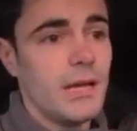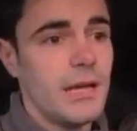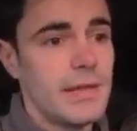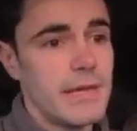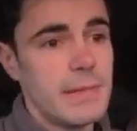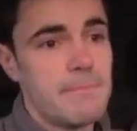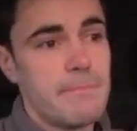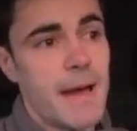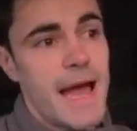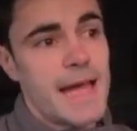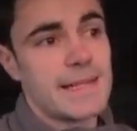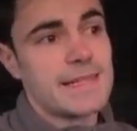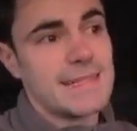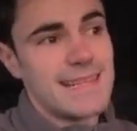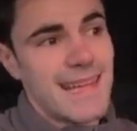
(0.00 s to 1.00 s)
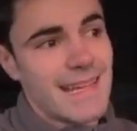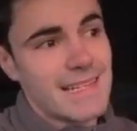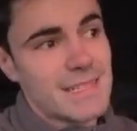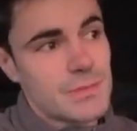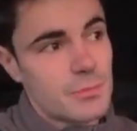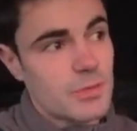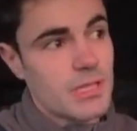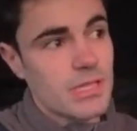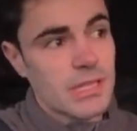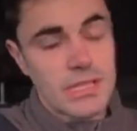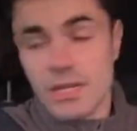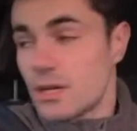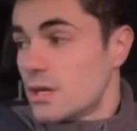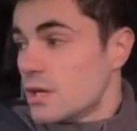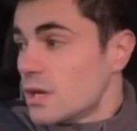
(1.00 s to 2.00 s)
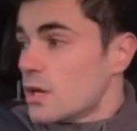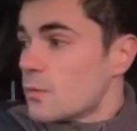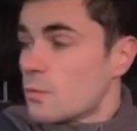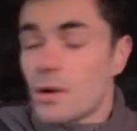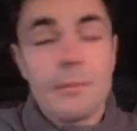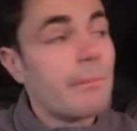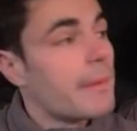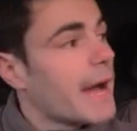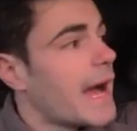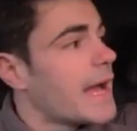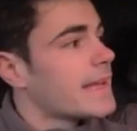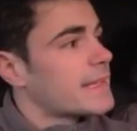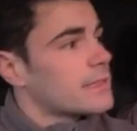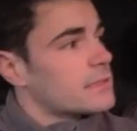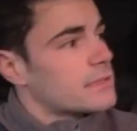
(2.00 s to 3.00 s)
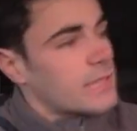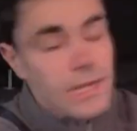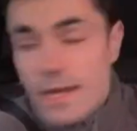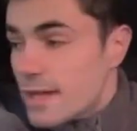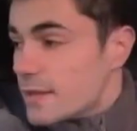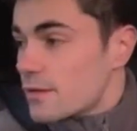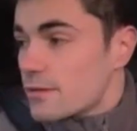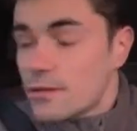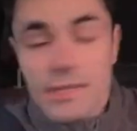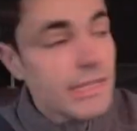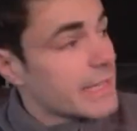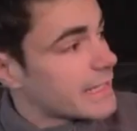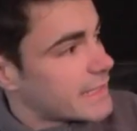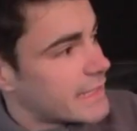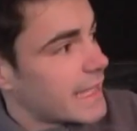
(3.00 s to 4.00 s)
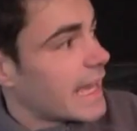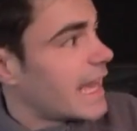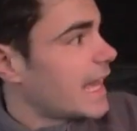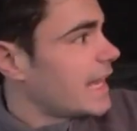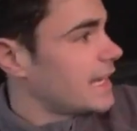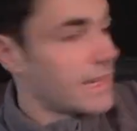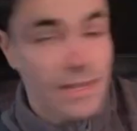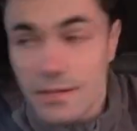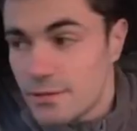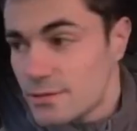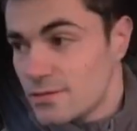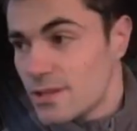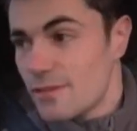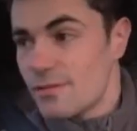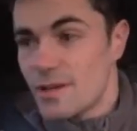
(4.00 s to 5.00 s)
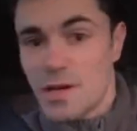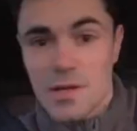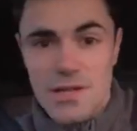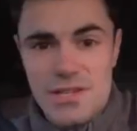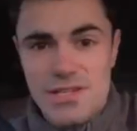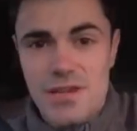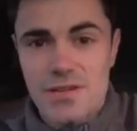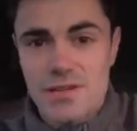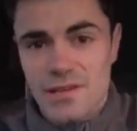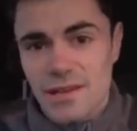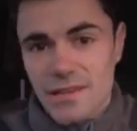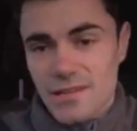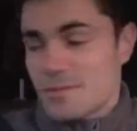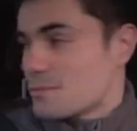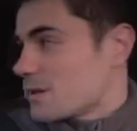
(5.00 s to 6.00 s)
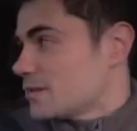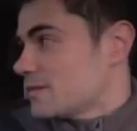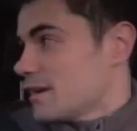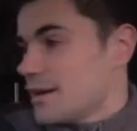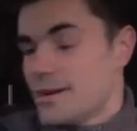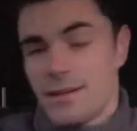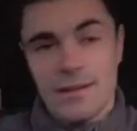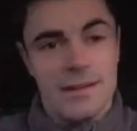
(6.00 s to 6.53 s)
And then back next week, we're back to Netherlee again, never out the south side, it's murder.